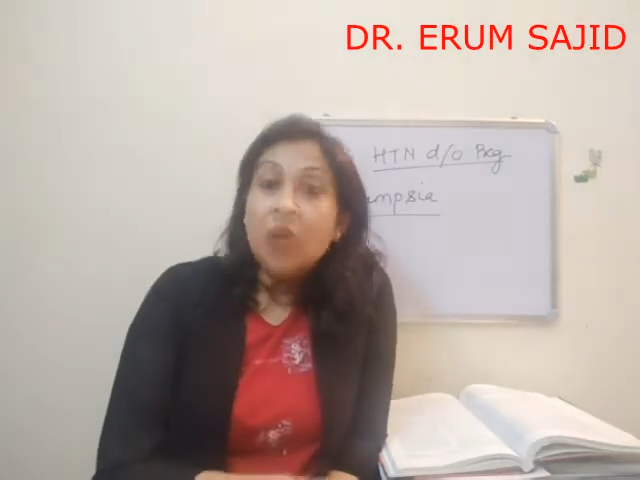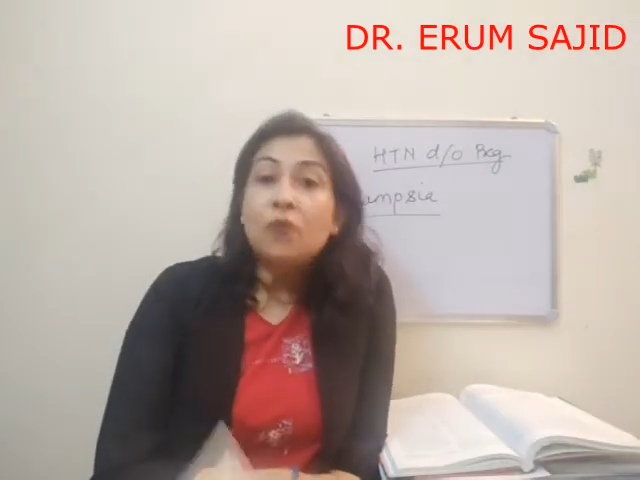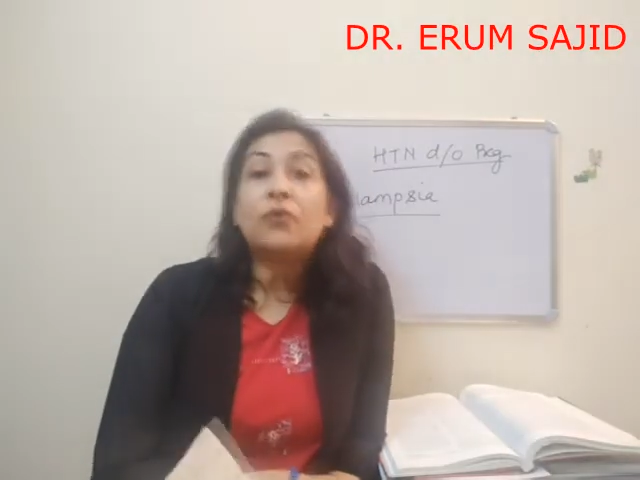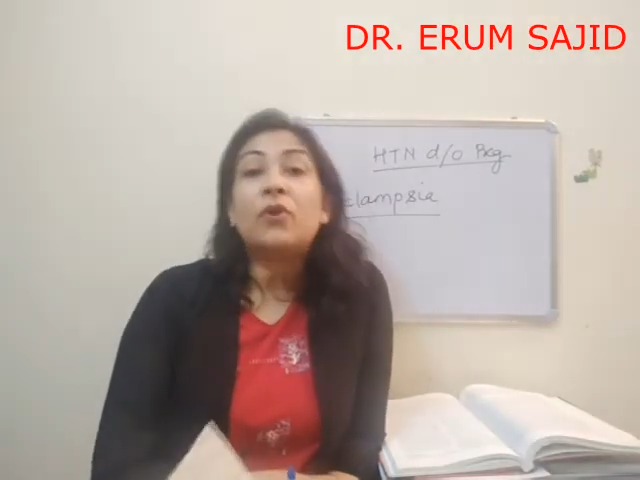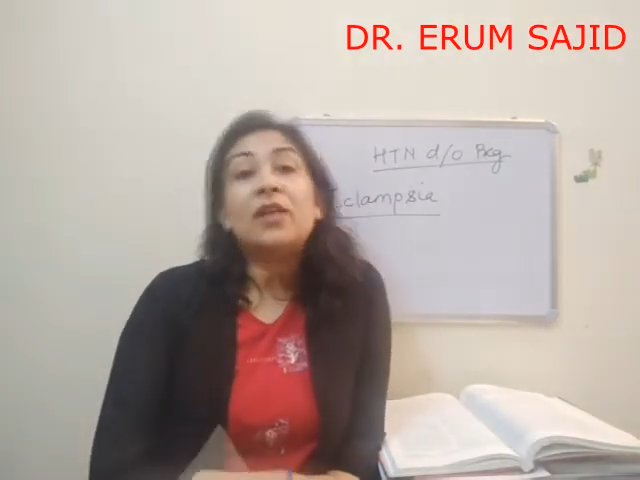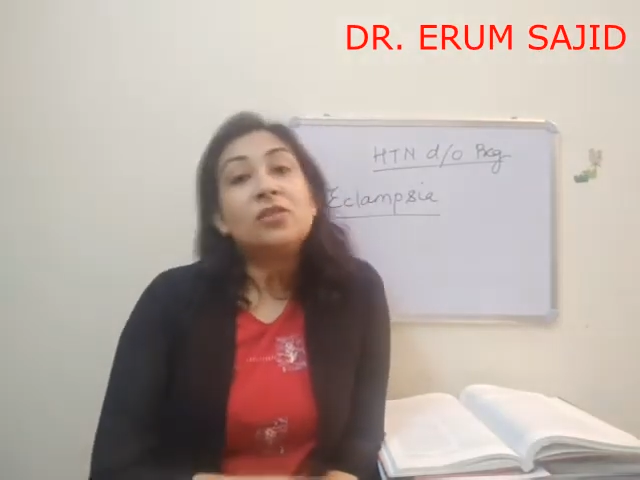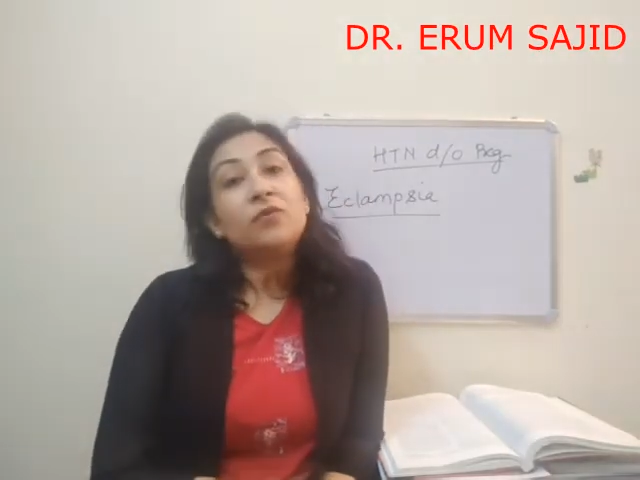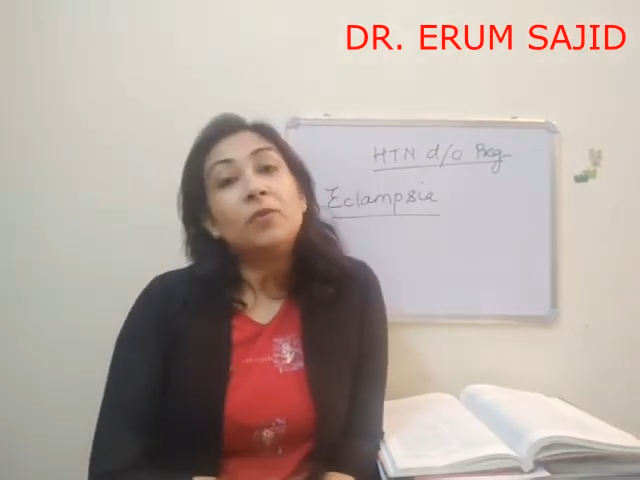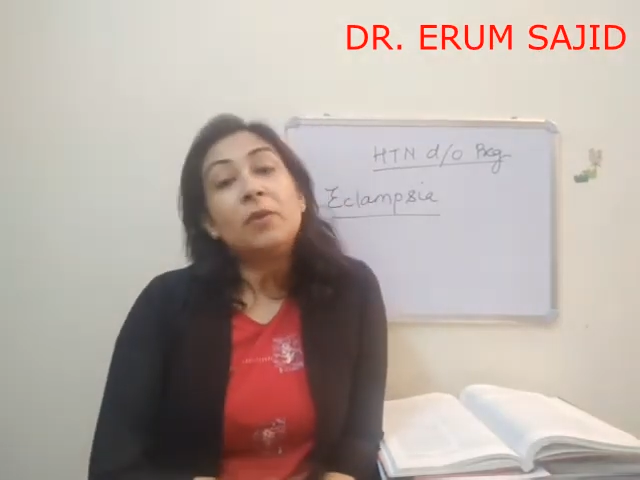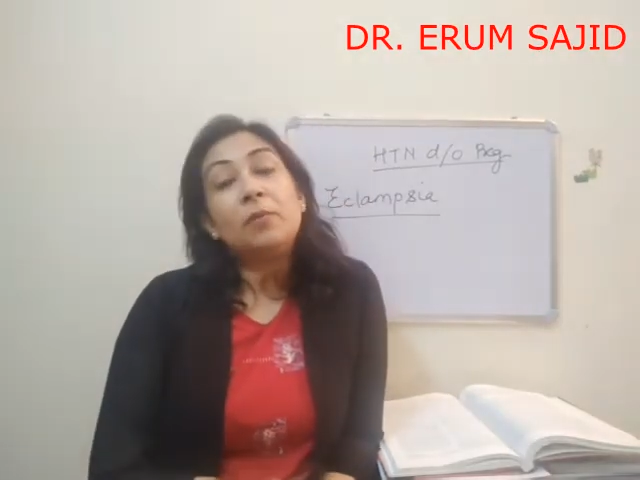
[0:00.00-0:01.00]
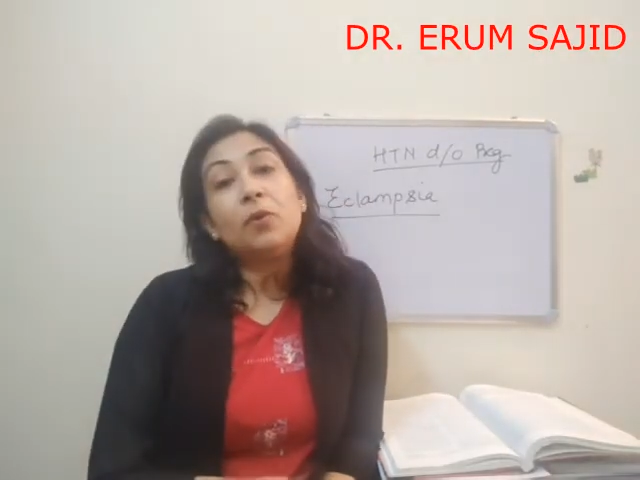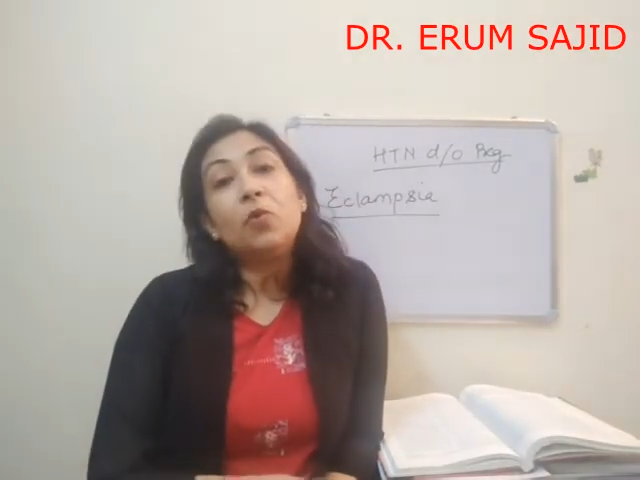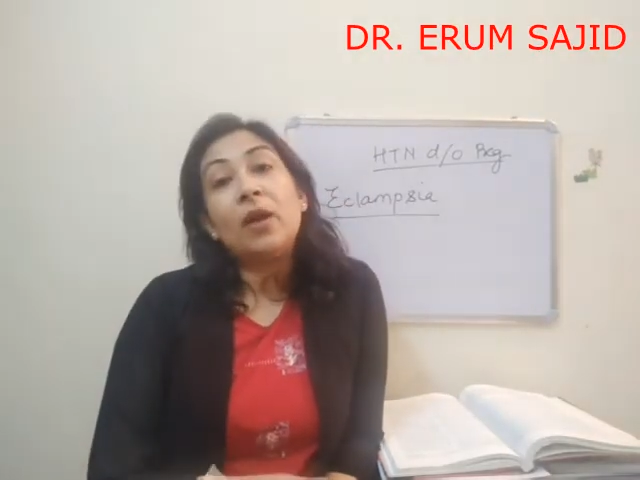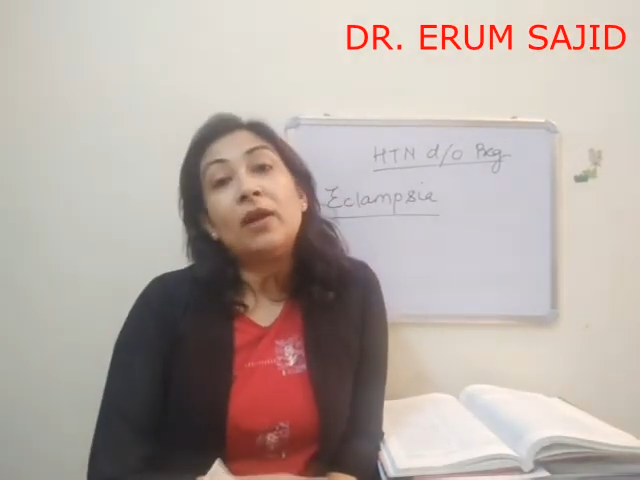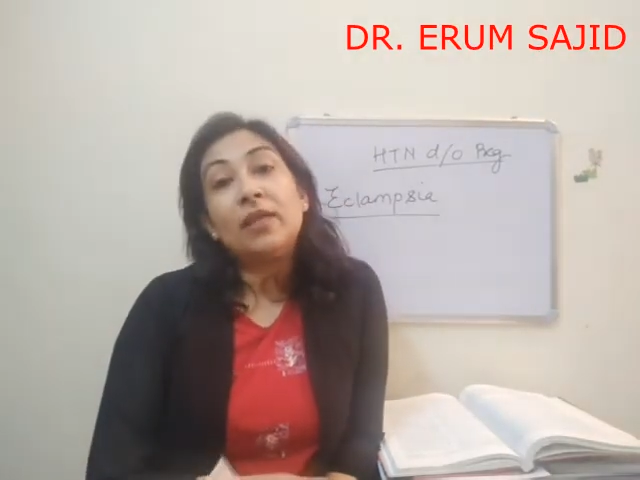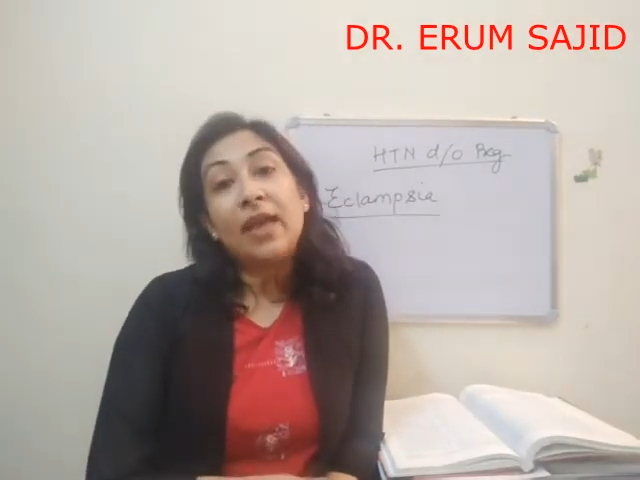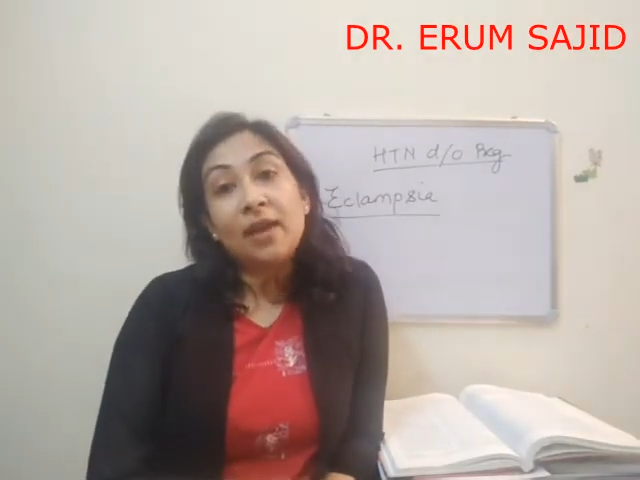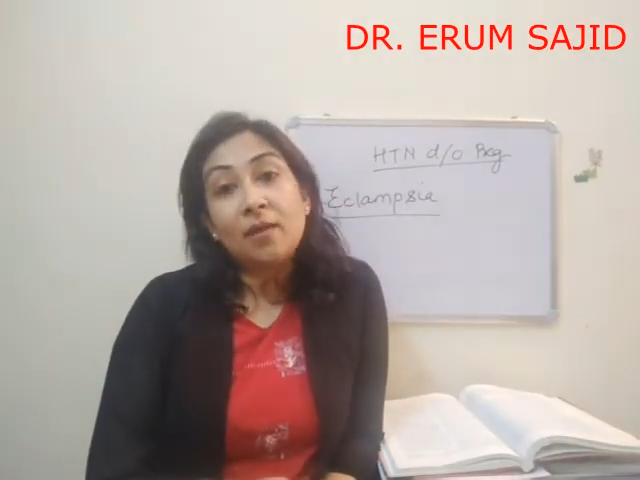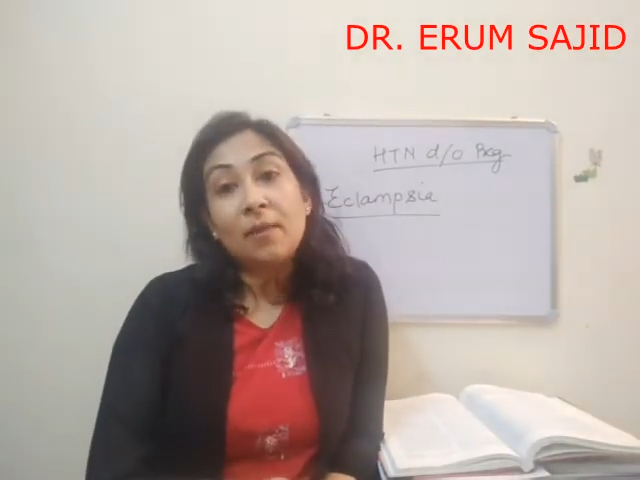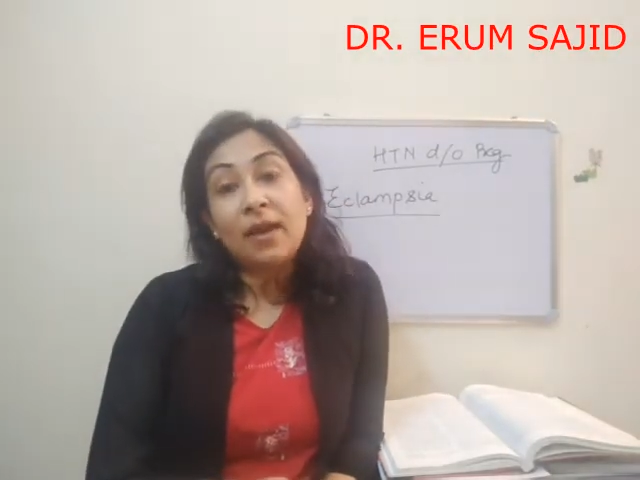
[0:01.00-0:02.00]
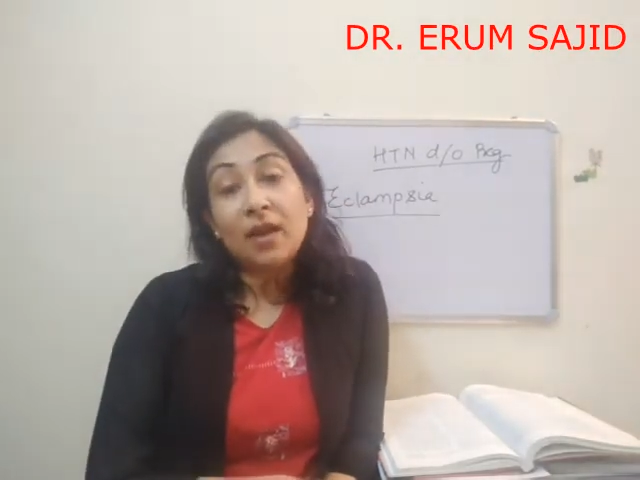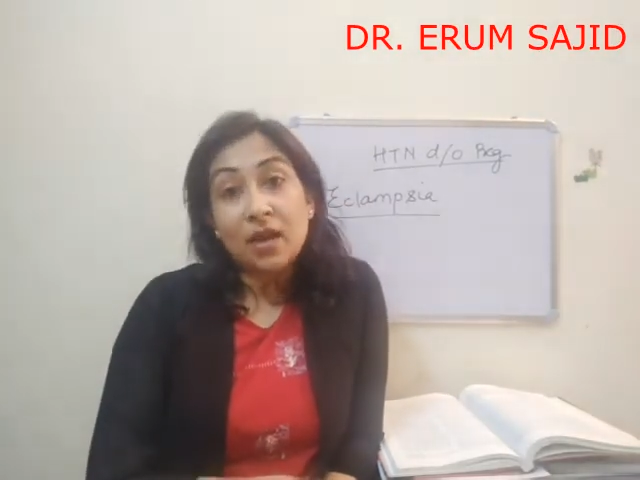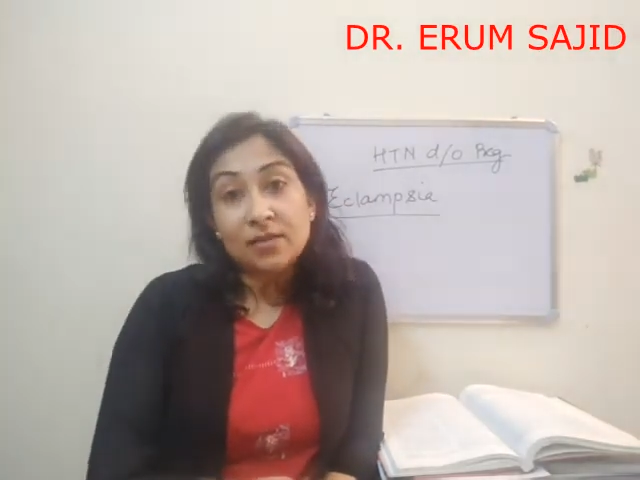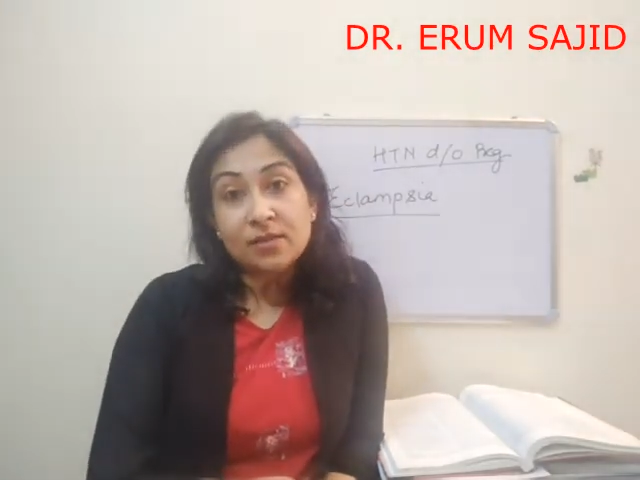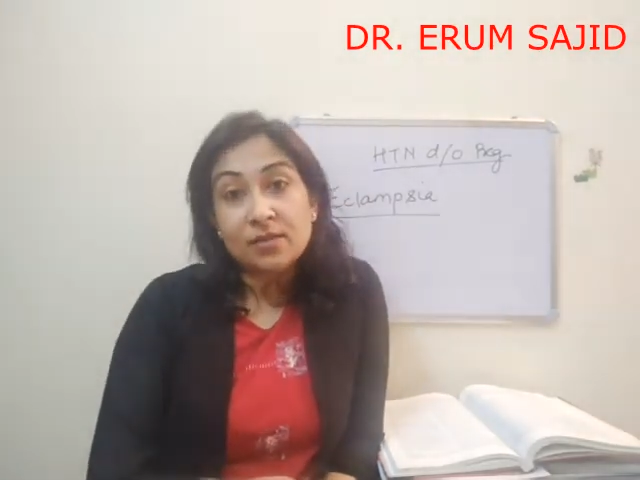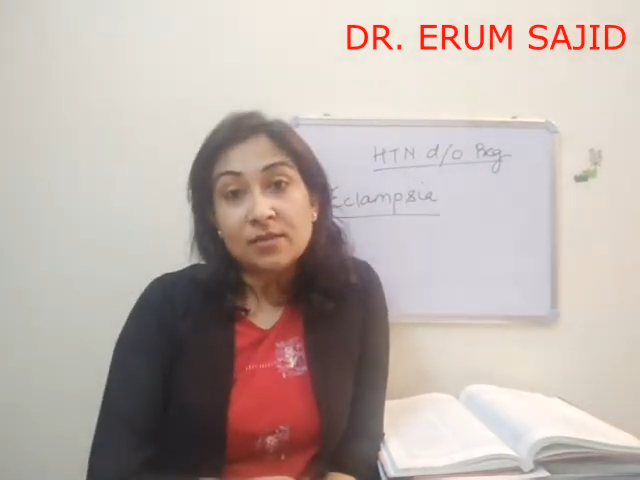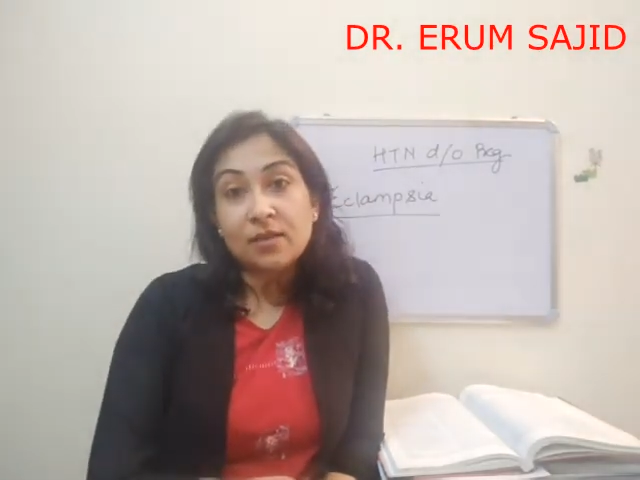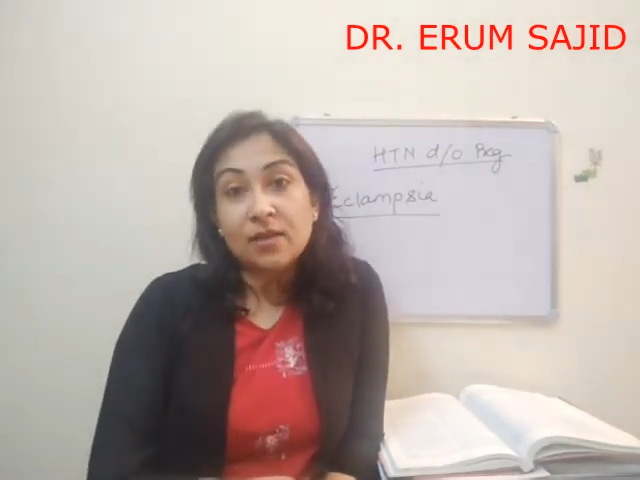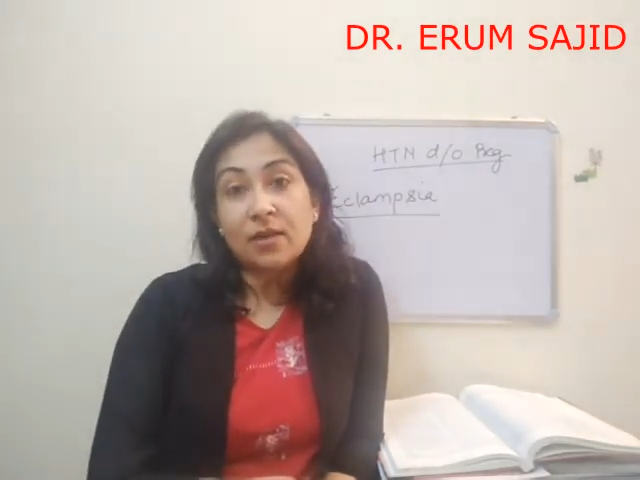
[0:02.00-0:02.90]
For rest of the people who are there in my classes,